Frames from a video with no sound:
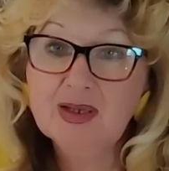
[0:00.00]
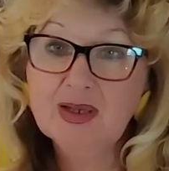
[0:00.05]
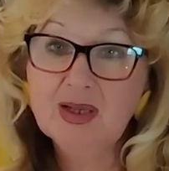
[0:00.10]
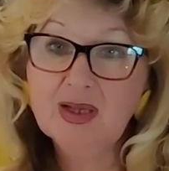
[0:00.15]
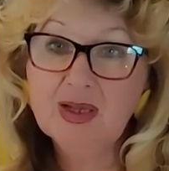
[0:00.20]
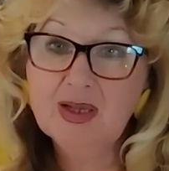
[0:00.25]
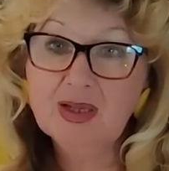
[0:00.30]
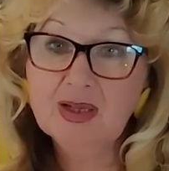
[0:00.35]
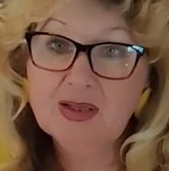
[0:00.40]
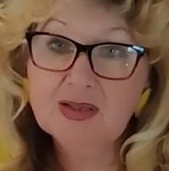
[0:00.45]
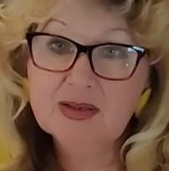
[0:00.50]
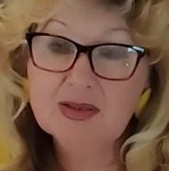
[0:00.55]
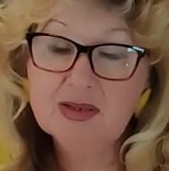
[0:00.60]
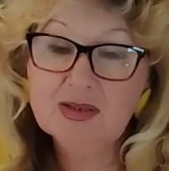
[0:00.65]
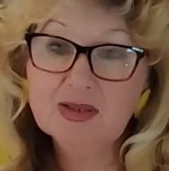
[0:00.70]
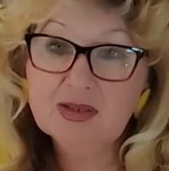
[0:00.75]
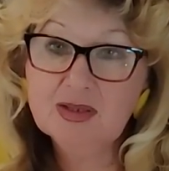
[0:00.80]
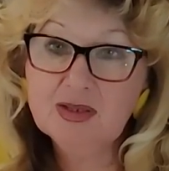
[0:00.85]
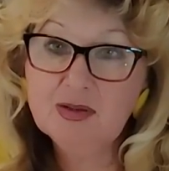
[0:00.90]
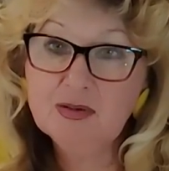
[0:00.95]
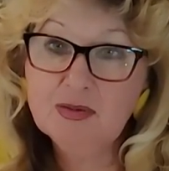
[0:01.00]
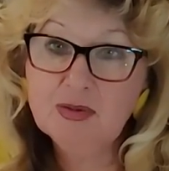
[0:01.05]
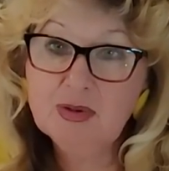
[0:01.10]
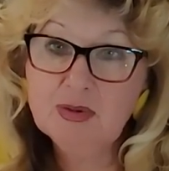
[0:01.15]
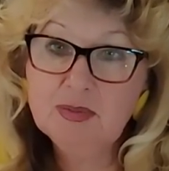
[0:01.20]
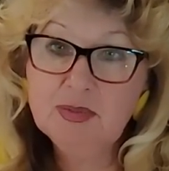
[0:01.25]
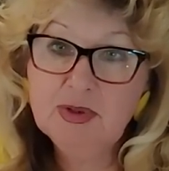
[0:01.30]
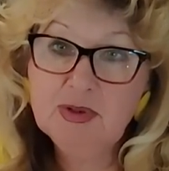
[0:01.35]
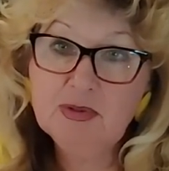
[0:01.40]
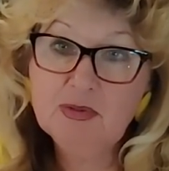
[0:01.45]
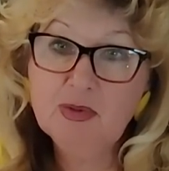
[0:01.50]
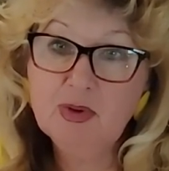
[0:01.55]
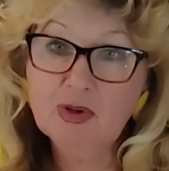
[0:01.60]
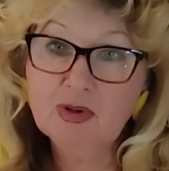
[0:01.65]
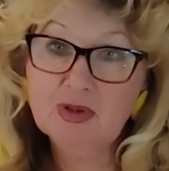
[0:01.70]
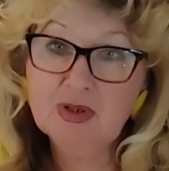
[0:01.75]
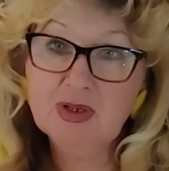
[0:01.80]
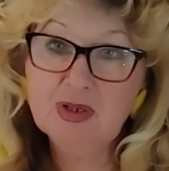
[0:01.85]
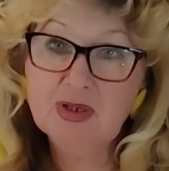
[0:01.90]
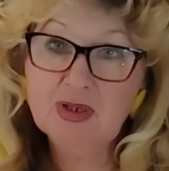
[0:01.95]
And he will be
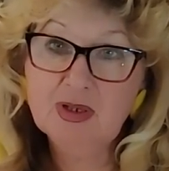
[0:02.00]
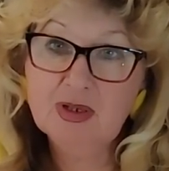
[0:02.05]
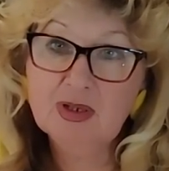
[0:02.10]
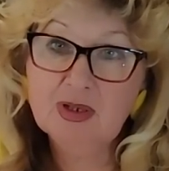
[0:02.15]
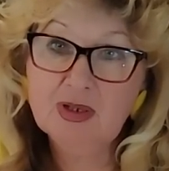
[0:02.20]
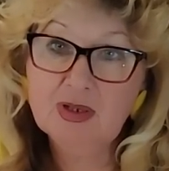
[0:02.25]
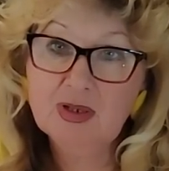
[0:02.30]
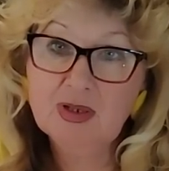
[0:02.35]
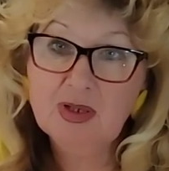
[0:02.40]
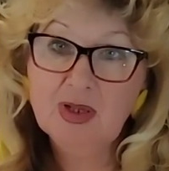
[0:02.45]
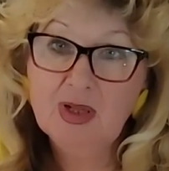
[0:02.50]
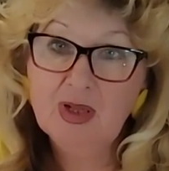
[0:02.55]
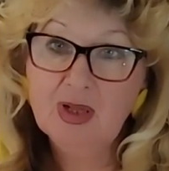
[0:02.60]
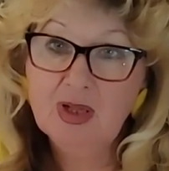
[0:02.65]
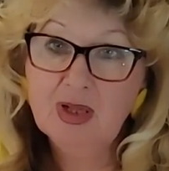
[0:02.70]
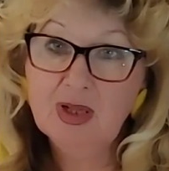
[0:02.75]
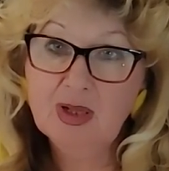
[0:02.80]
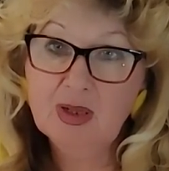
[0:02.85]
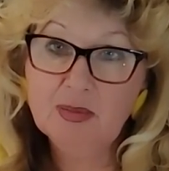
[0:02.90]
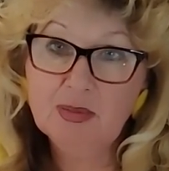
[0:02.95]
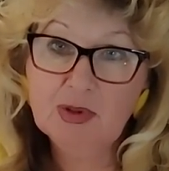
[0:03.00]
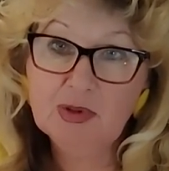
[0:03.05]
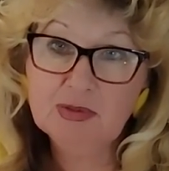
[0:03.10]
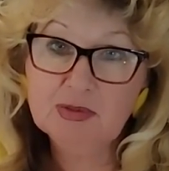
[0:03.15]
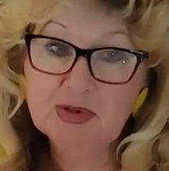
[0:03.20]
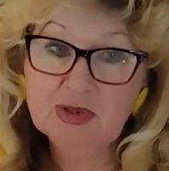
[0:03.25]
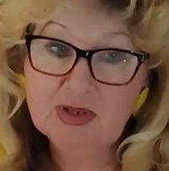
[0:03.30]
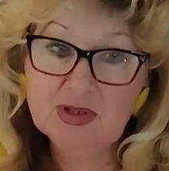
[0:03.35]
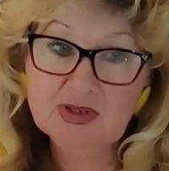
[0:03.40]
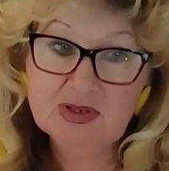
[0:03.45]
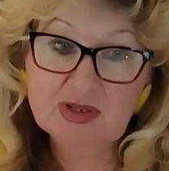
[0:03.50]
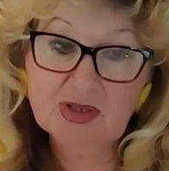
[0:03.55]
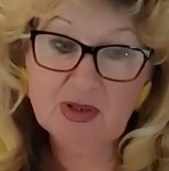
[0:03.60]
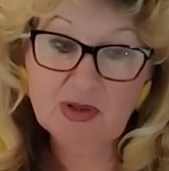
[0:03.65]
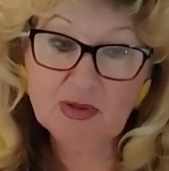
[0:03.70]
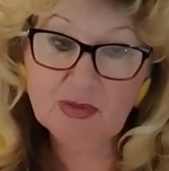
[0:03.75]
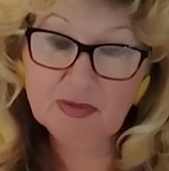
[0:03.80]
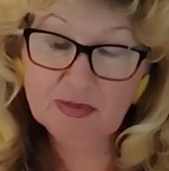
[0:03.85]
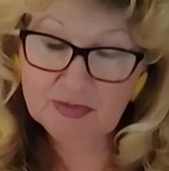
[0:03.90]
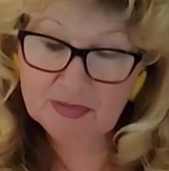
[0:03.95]
worried about his
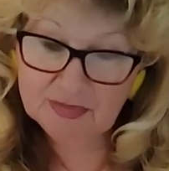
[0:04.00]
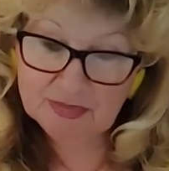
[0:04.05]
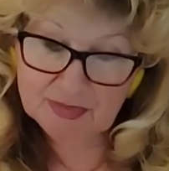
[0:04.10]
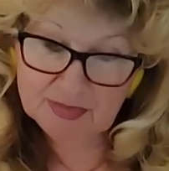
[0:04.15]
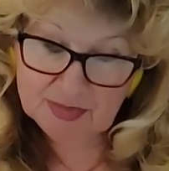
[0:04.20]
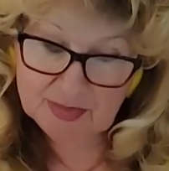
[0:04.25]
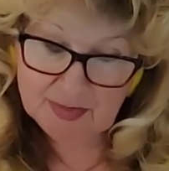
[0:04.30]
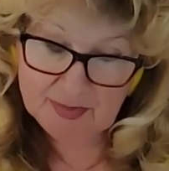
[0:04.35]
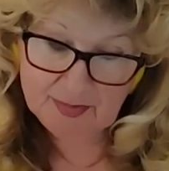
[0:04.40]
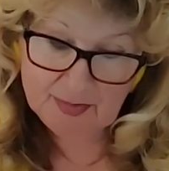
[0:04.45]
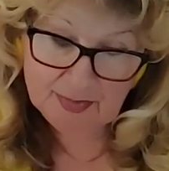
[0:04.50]
health.